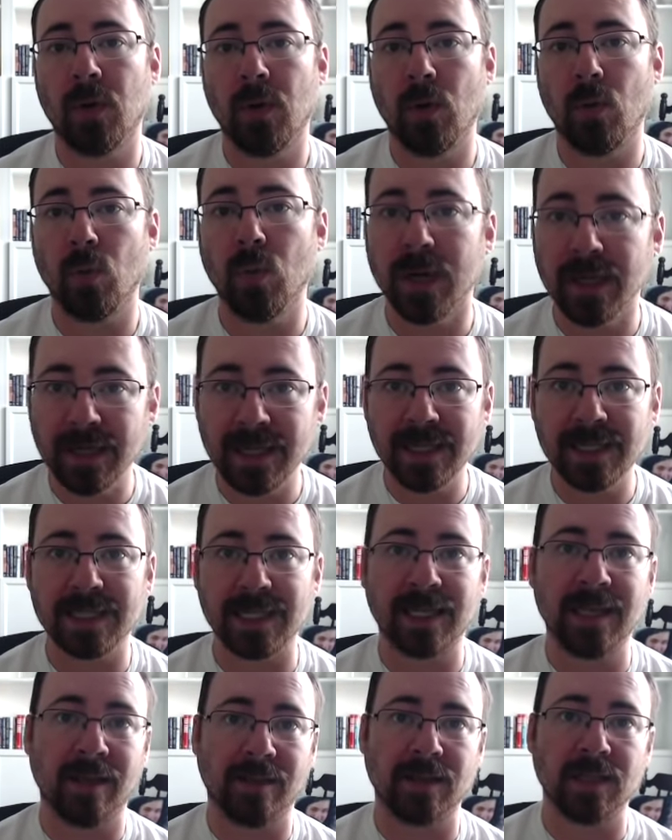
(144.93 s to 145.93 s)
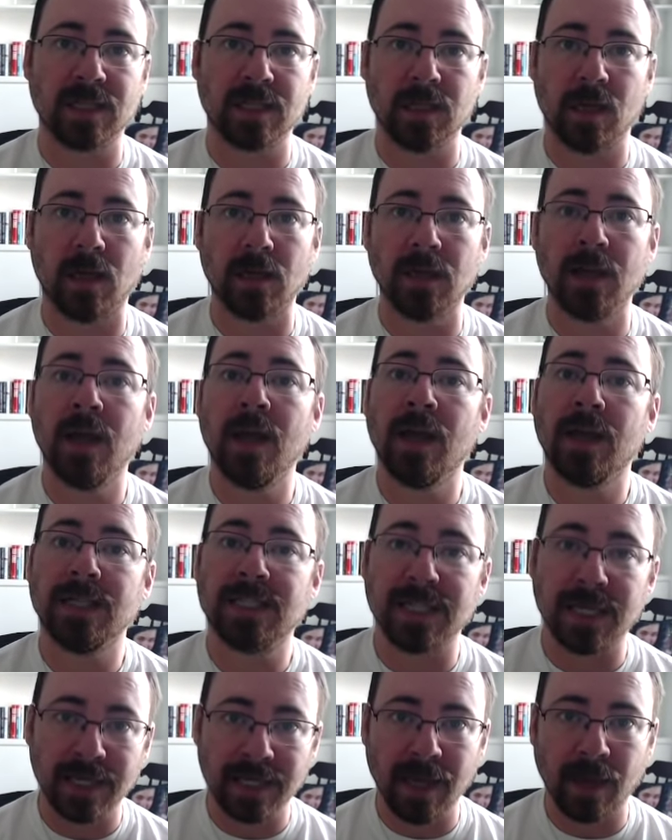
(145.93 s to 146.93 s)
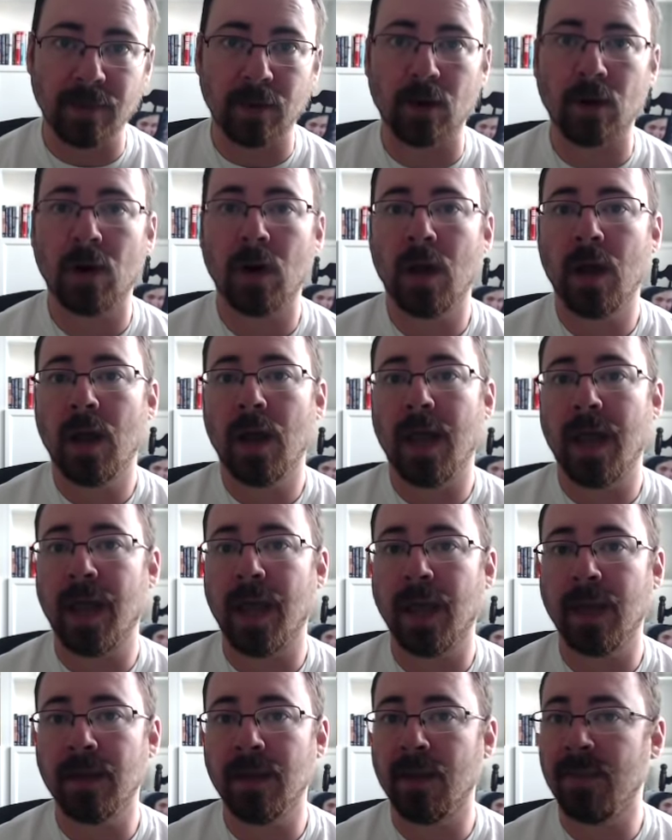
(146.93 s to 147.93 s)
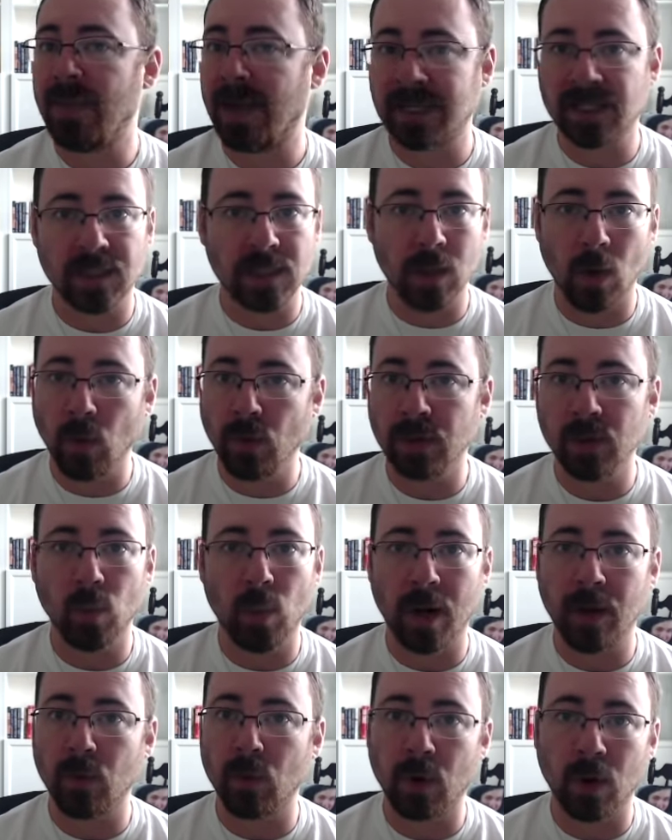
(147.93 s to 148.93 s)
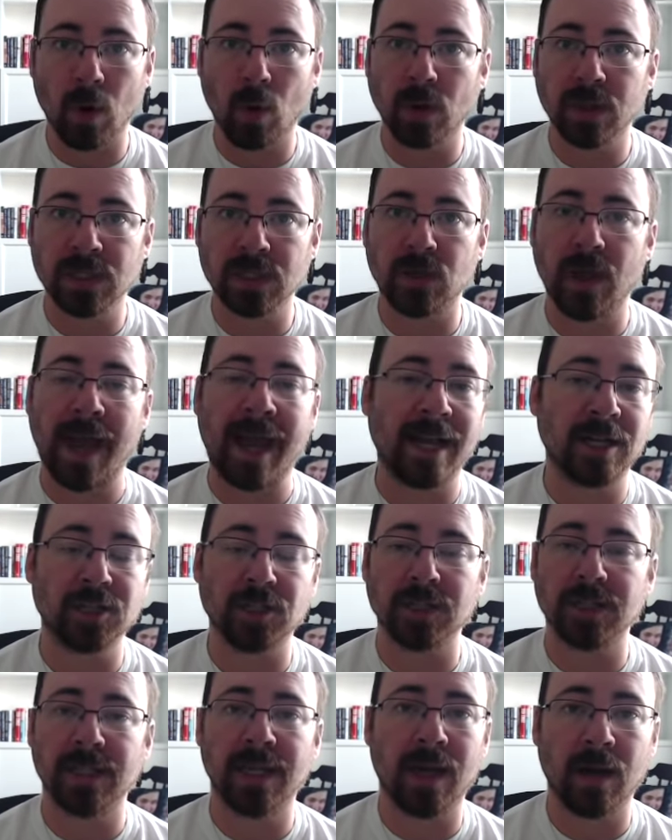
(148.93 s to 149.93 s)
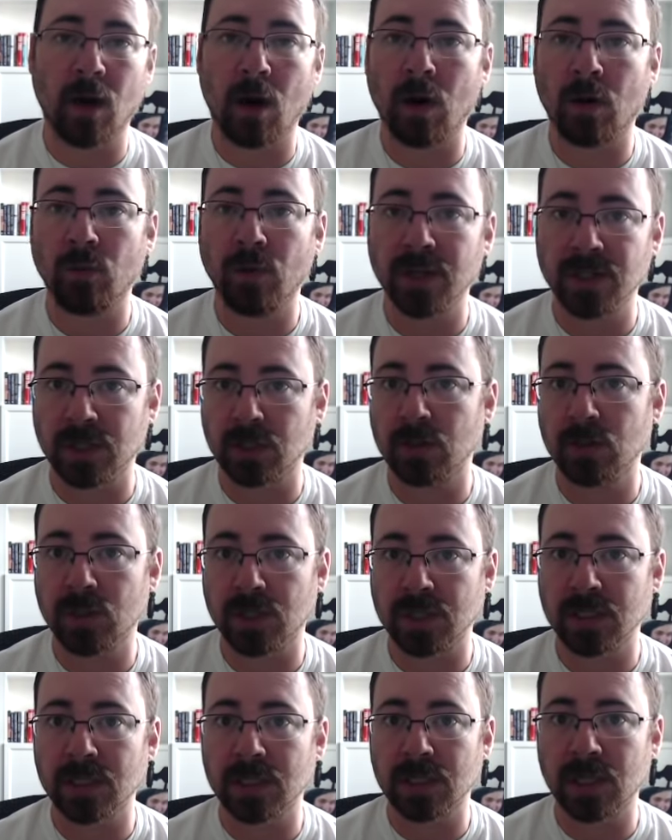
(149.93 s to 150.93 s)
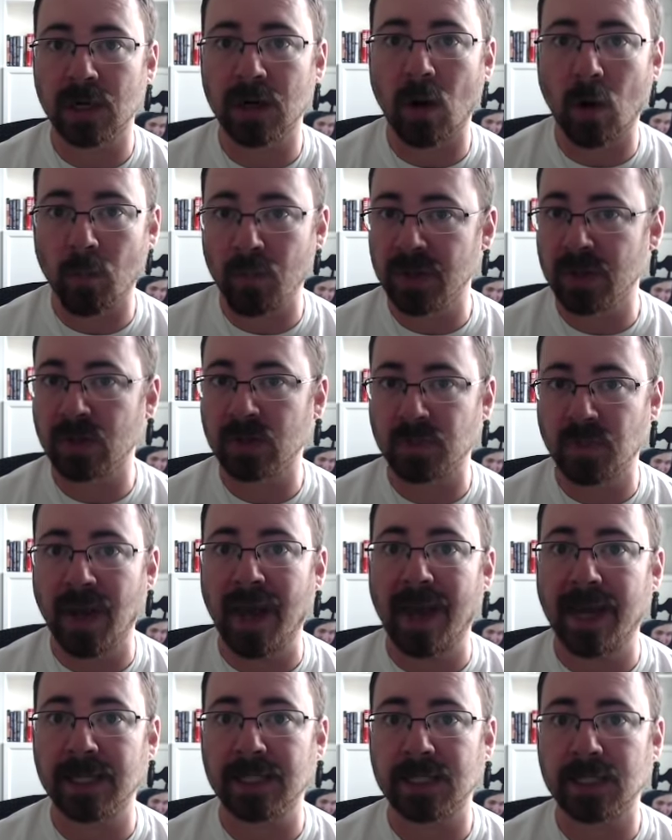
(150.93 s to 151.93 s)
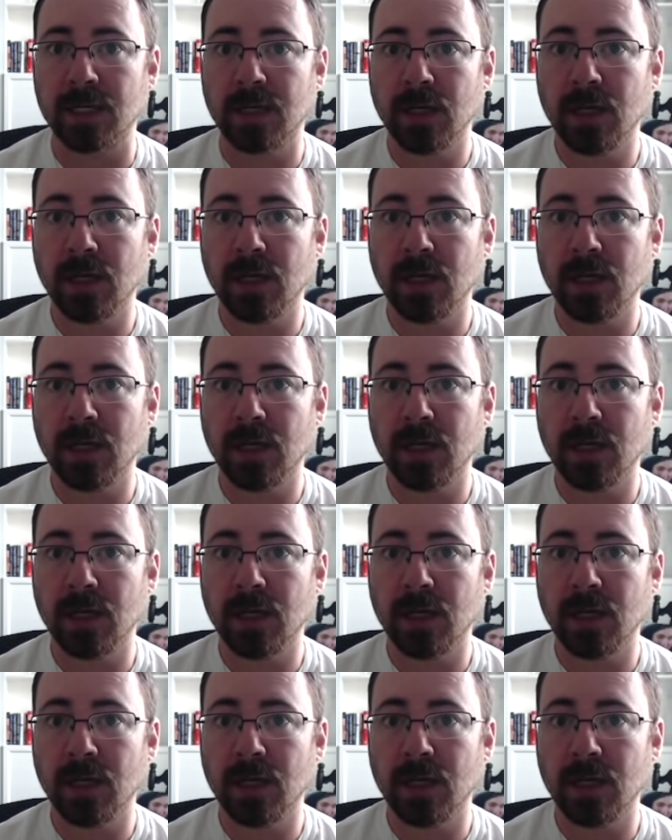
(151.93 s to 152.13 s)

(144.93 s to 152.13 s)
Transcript: We need to get this done together, and that's the only way we're going to actually get our resolutions and our bills passed.